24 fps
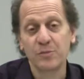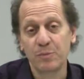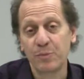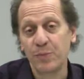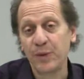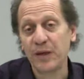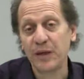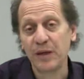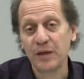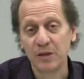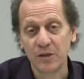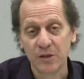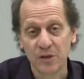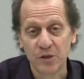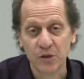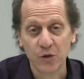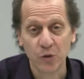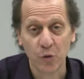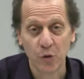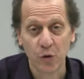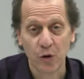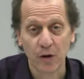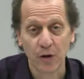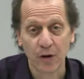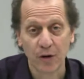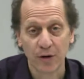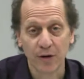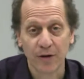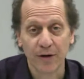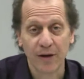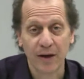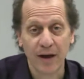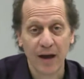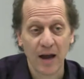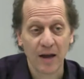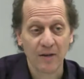be sore
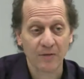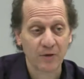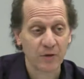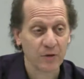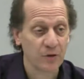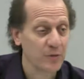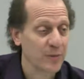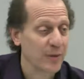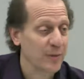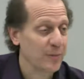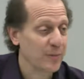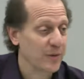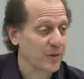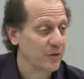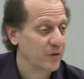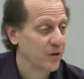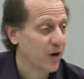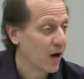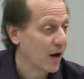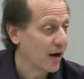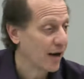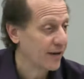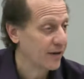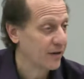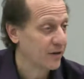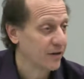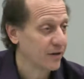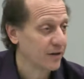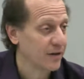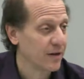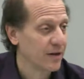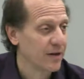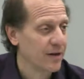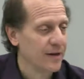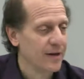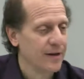after. You might be tired.
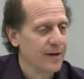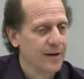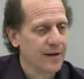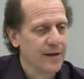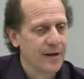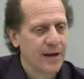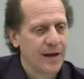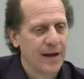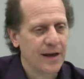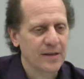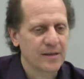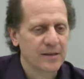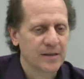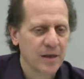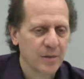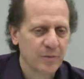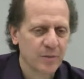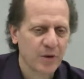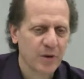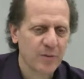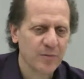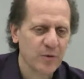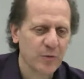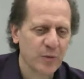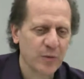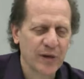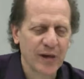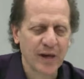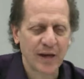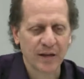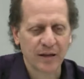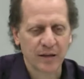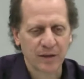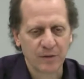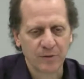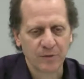And sometimes we
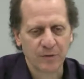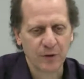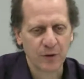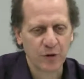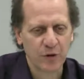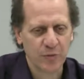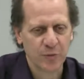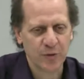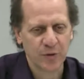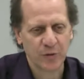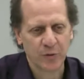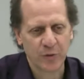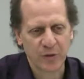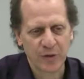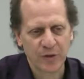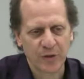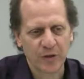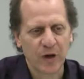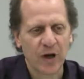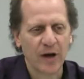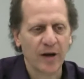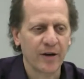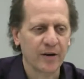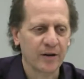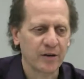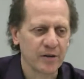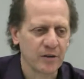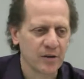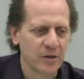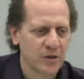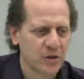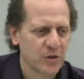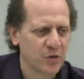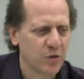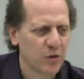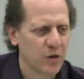get confused between tired
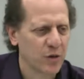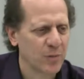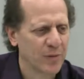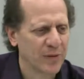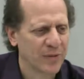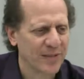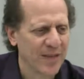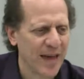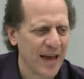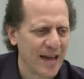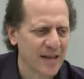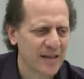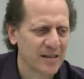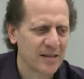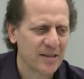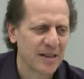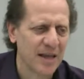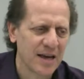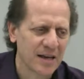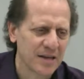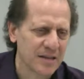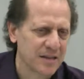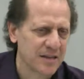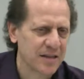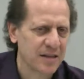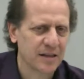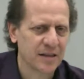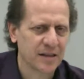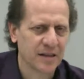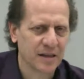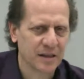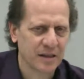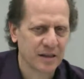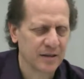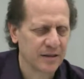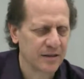and sore, but that's lasting
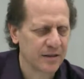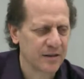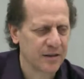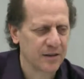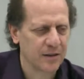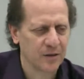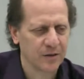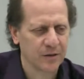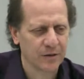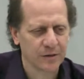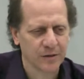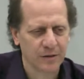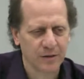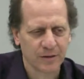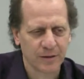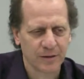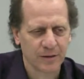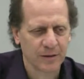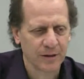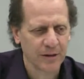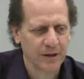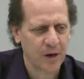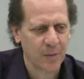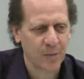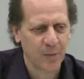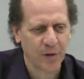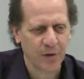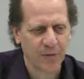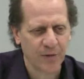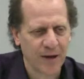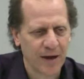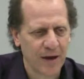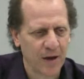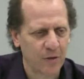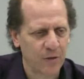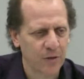a couple
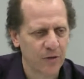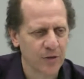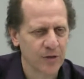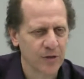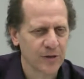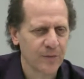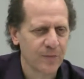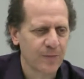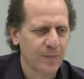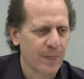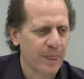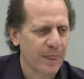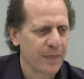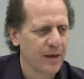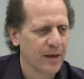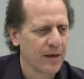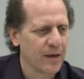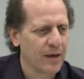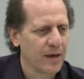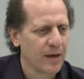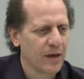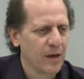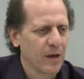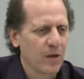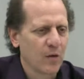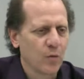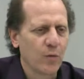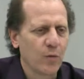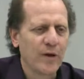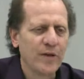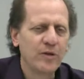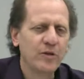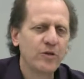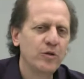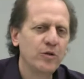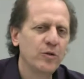of hours.
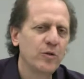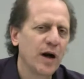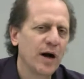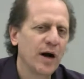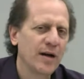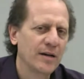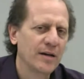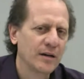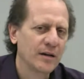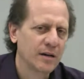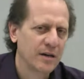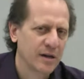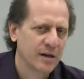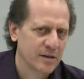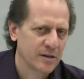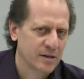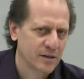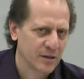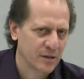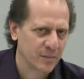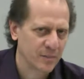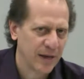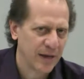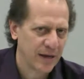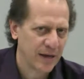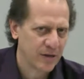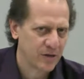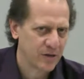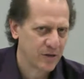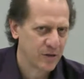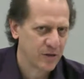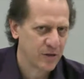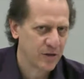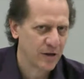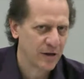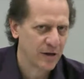When you do unaccustomed
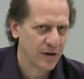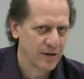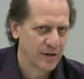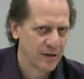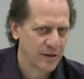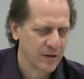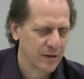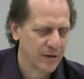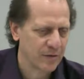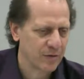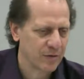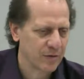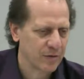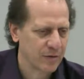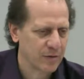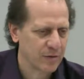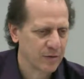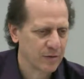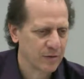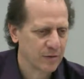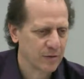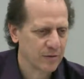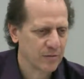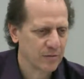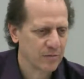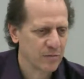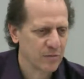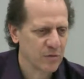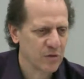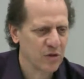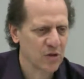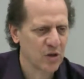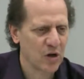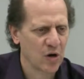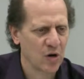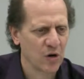exercise, however,
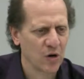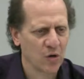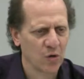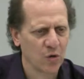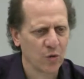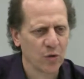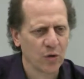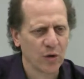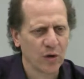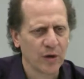so